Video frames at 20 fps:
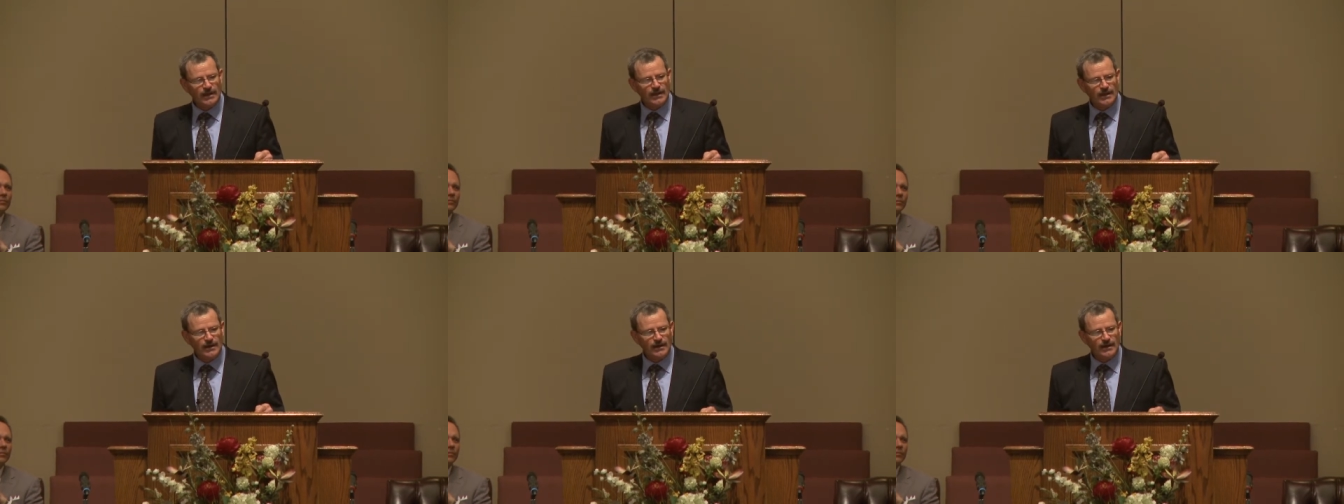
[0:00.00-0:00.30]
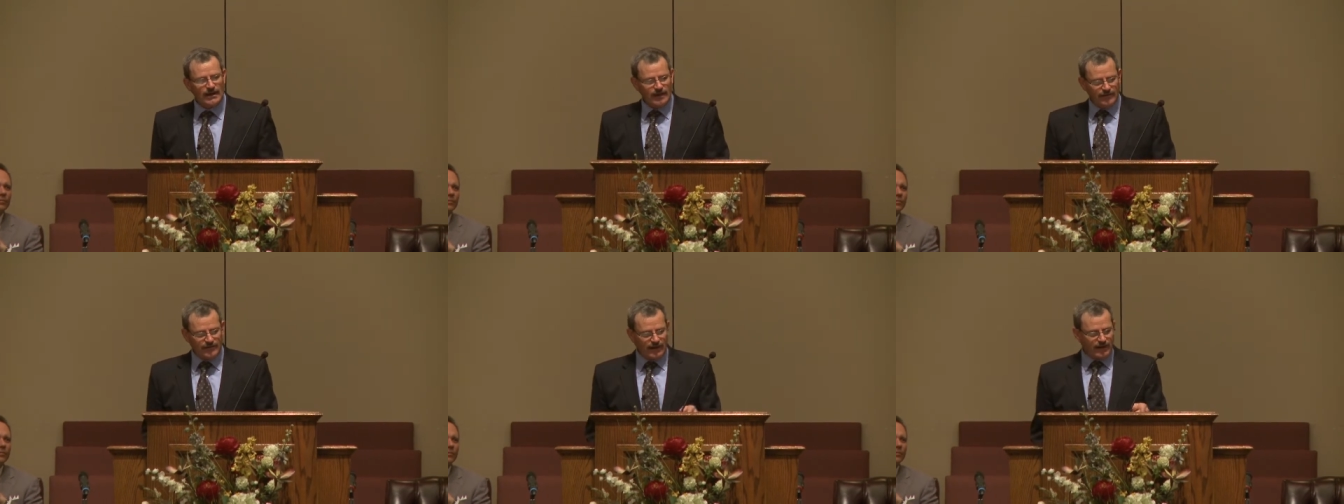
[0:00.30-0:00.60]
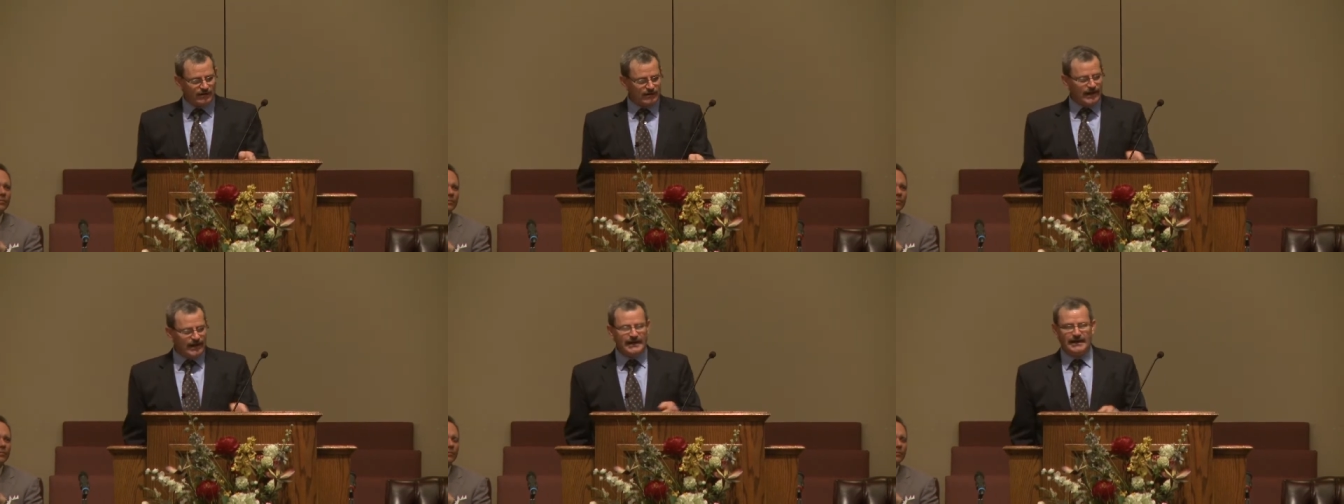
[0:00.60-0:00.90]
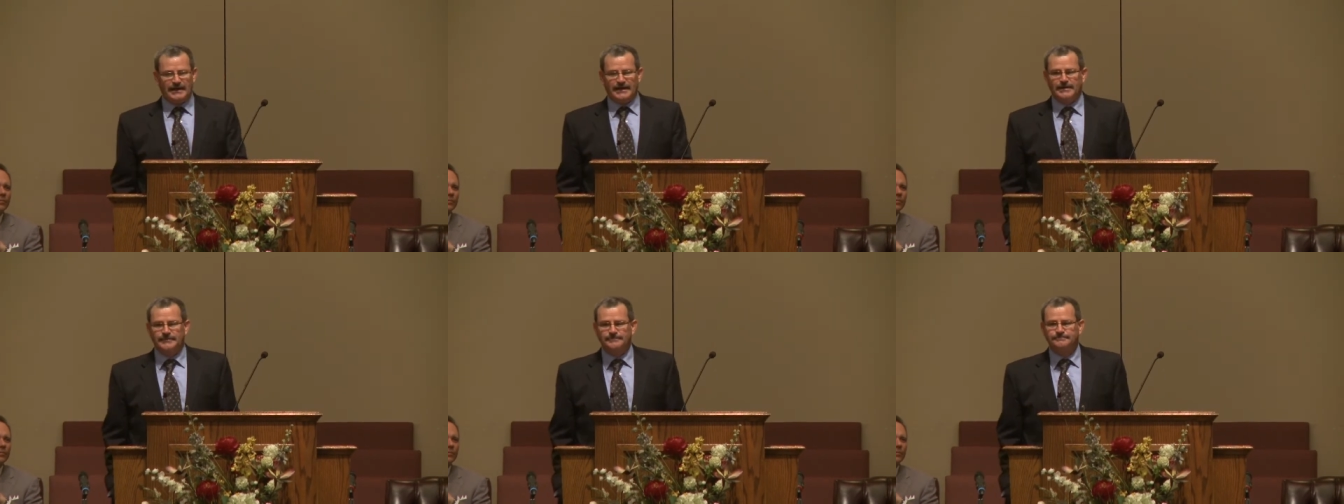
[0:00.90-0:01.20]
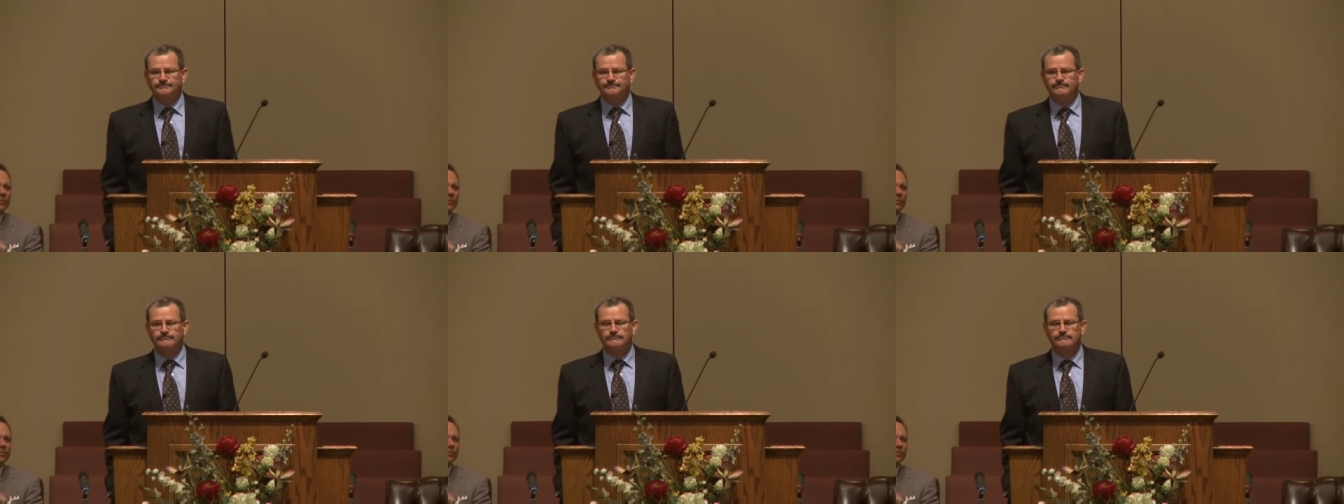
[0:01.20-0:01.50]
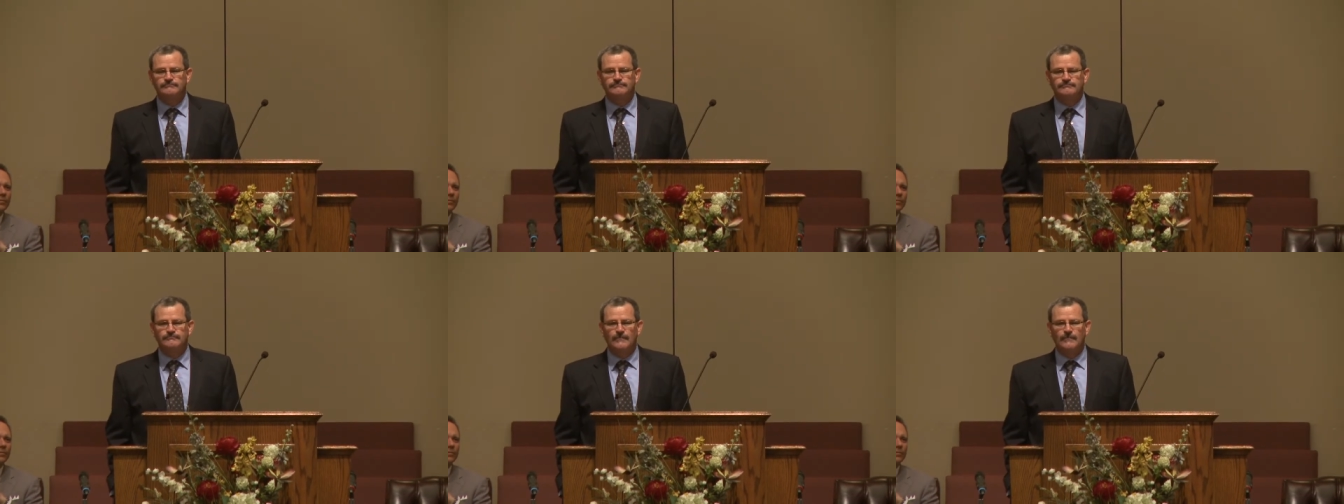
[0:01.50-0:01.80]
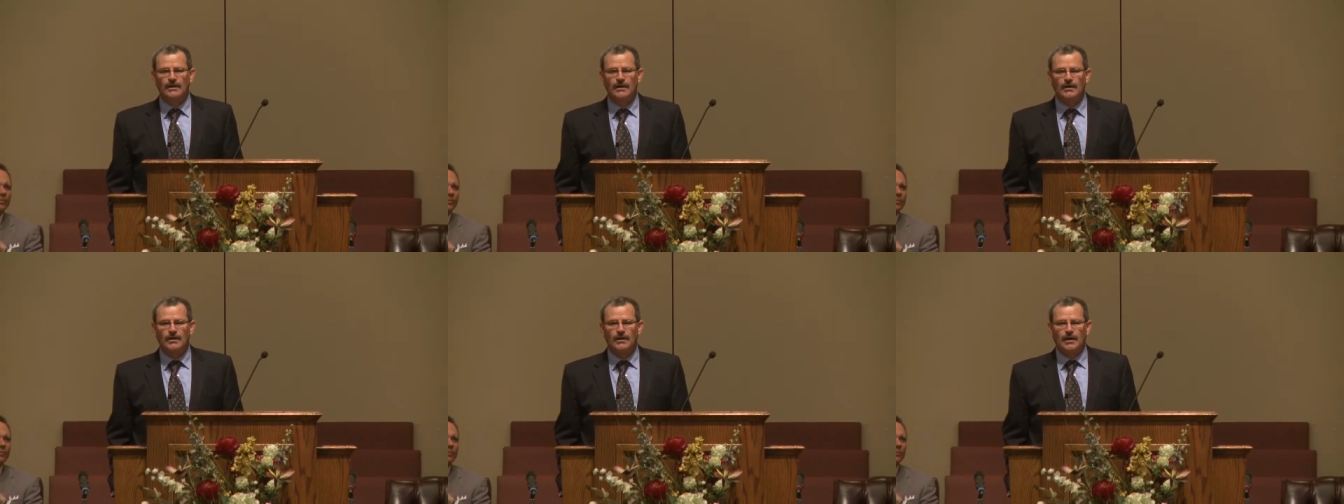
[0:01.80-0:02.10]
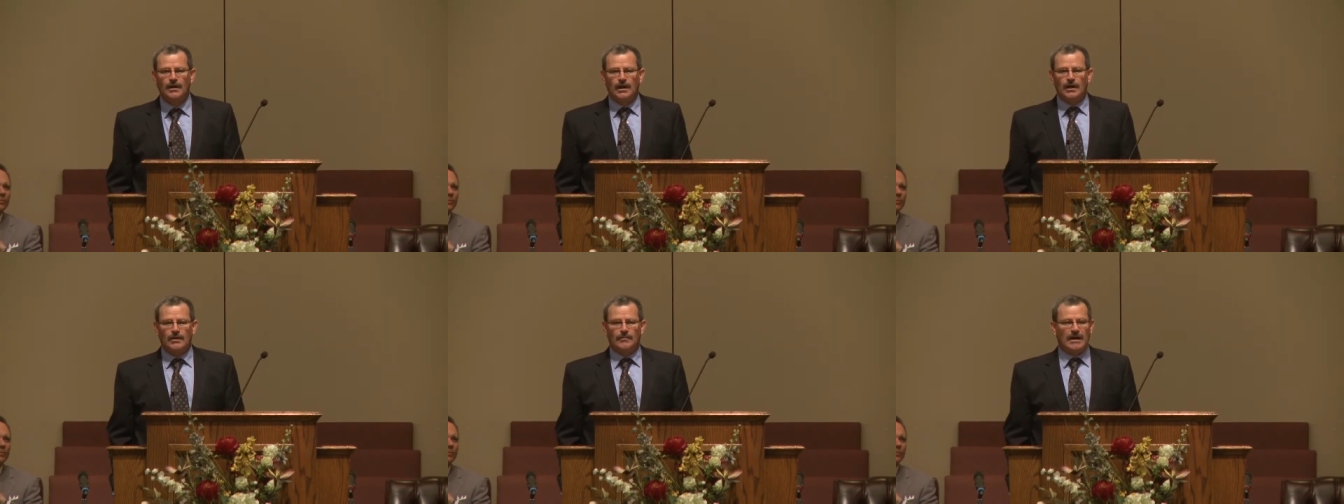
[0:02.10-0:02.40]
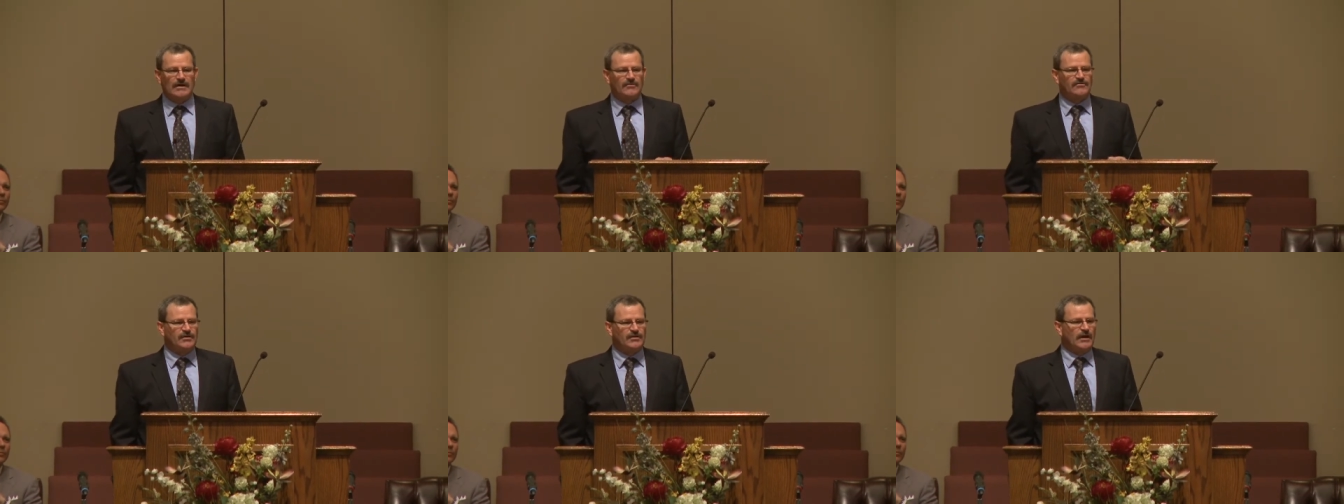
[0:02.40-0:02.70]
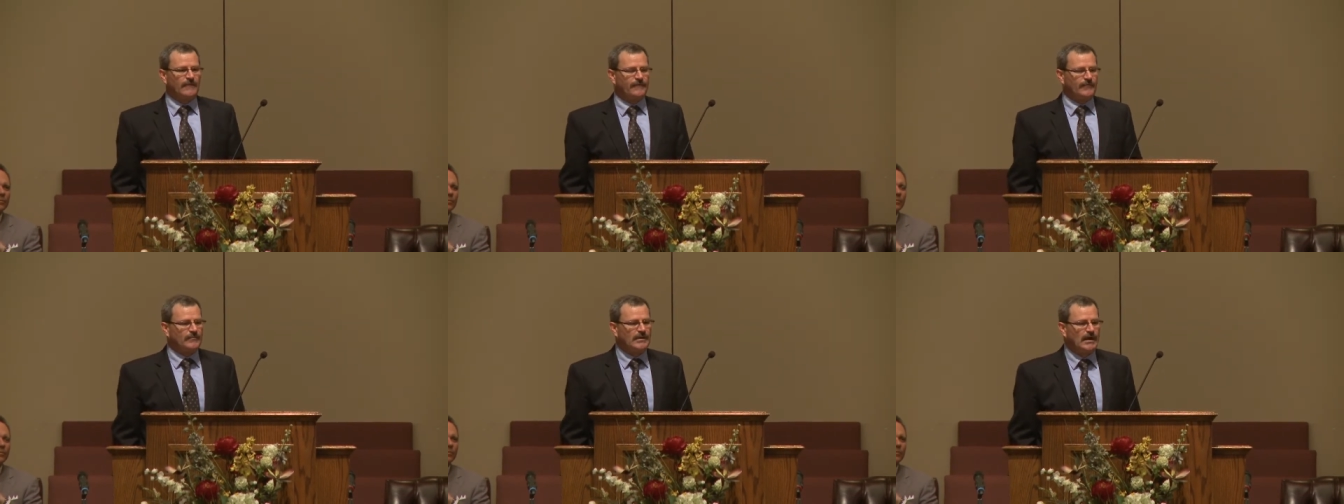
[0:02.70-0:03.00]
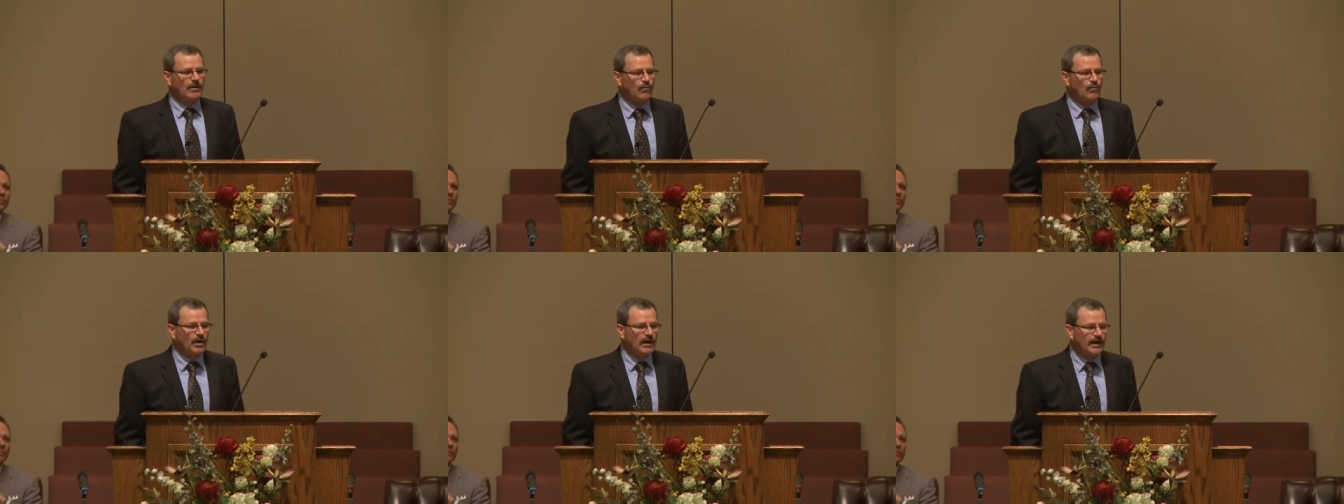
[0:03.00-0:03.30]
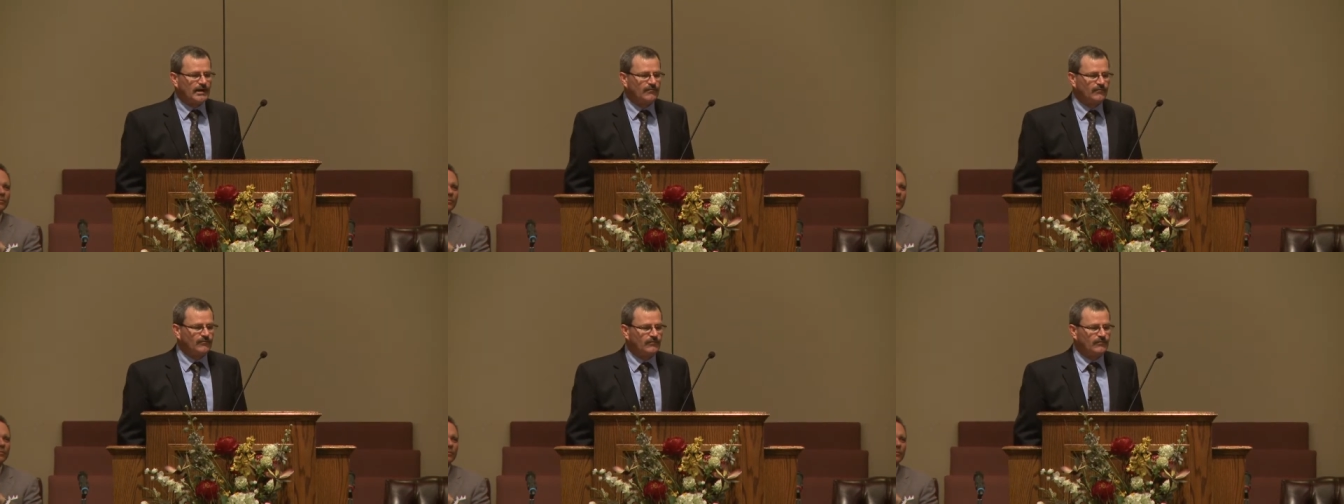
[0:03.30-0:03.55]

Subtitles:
Now there I am, myself and my wife,